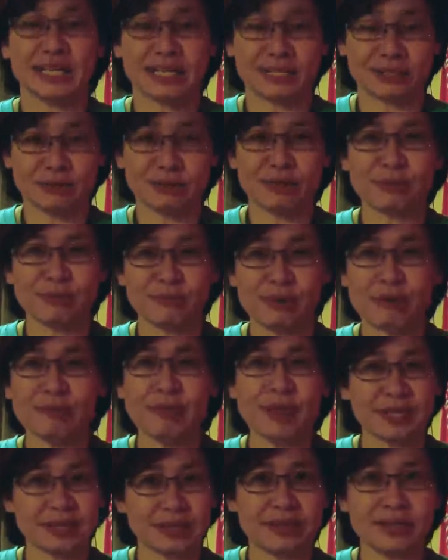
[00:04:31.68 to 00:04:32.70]
he's always been very
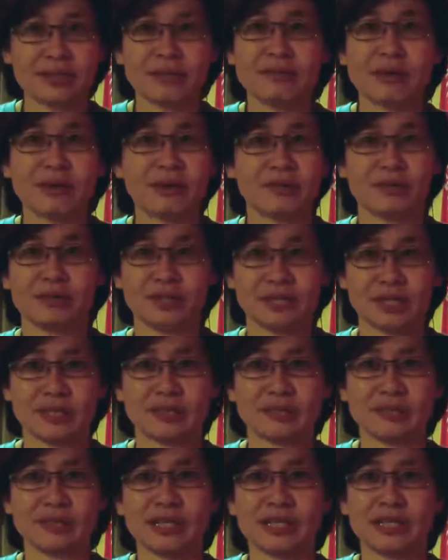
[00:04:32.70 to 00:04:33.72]
passionate about, you
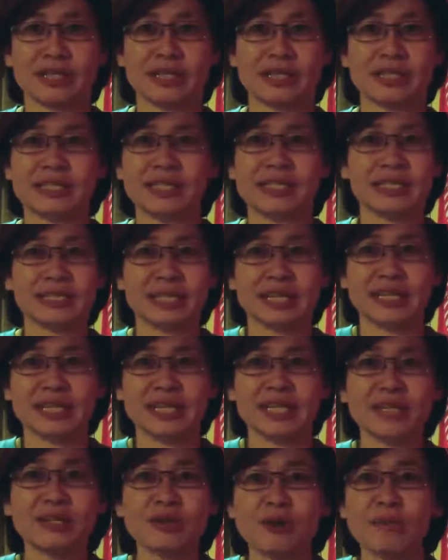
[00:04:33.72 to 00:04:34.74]
know, things like the
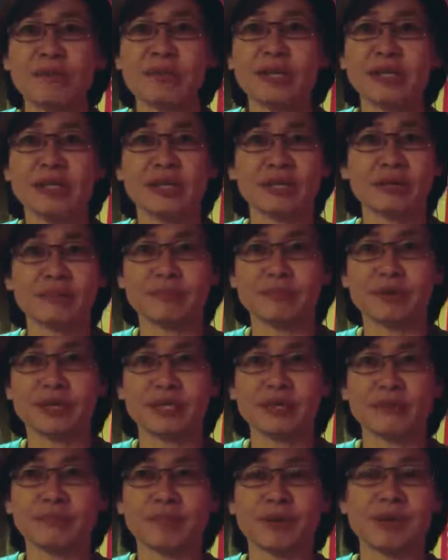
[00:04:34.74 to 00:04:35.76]
economic and the
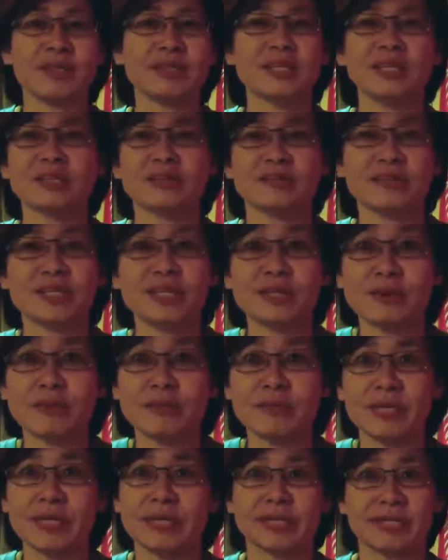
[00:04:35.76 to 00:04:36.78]
politics of
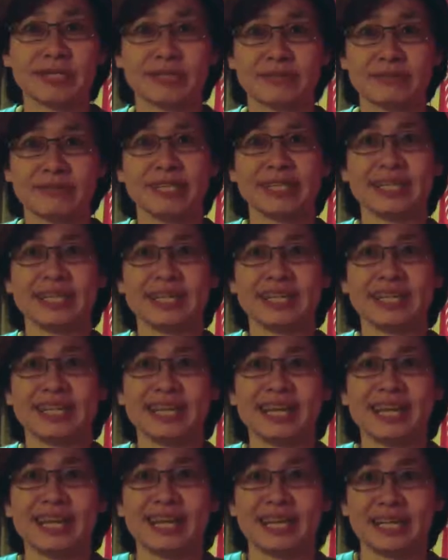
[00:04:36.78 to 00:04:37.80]
economy and stuff like that.
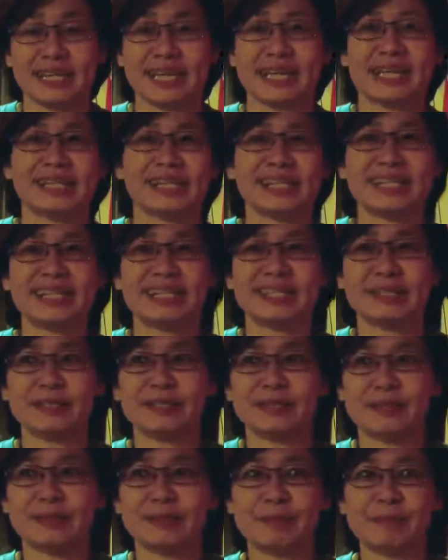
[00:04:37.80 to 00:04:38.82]
Yeah,
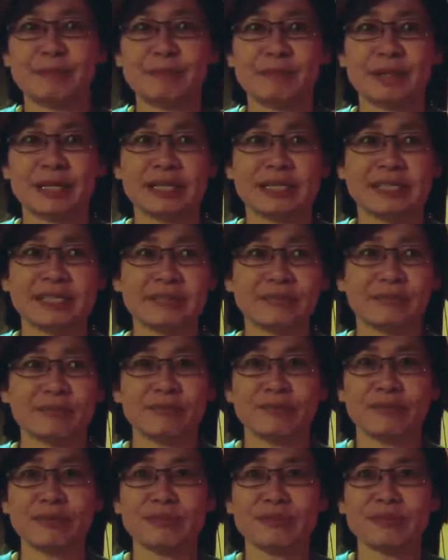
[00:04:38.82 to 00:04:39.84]
but in terms
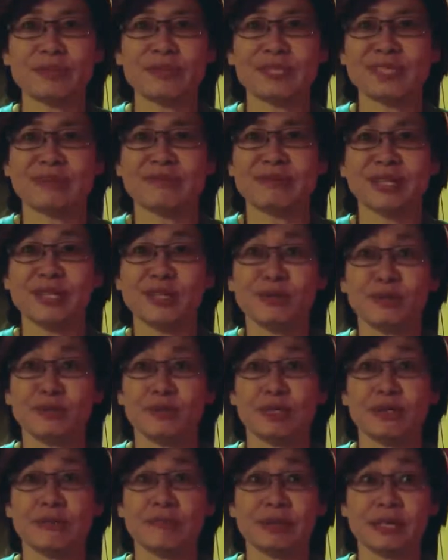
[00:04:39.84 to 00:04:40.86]
of film also, it's something new
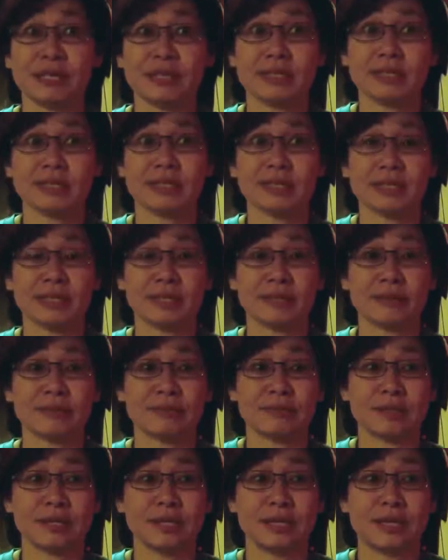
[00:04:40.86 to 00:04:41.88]
to him. But this
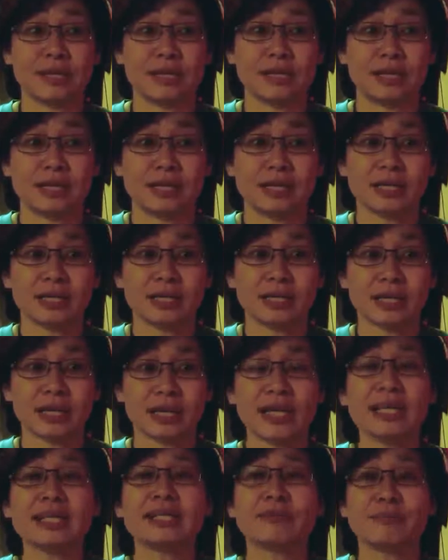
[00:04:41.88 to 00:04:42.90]

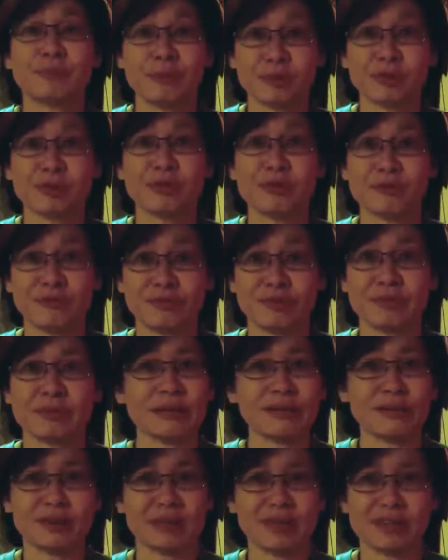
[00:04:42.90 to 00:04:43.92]
his approach to the film,
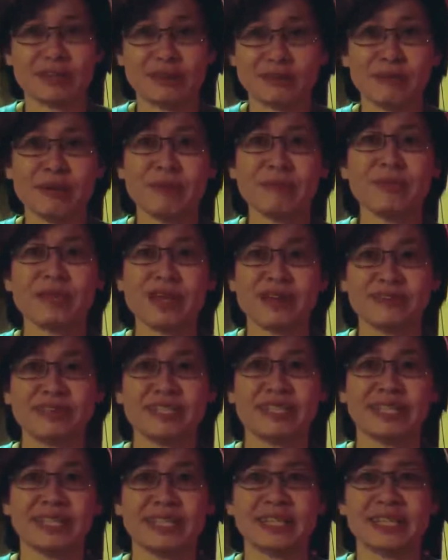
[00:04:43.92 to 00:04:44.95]
and maybe you
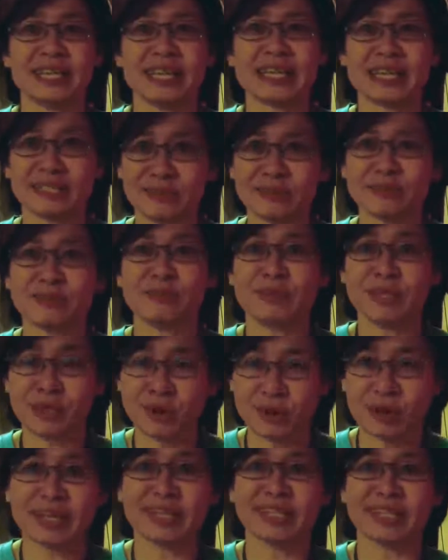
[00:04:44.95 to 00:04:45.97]
haven't seen it yet, has also been
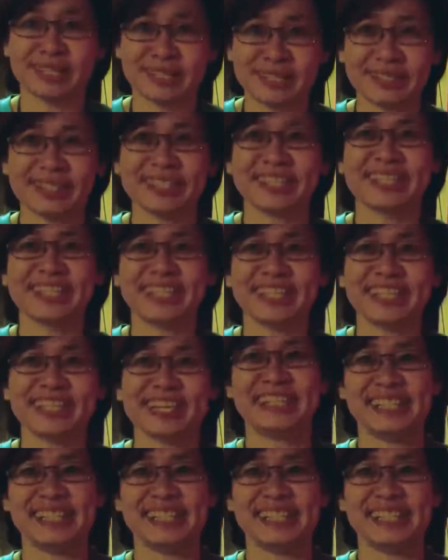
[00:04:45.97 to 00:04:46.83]
quite interesting.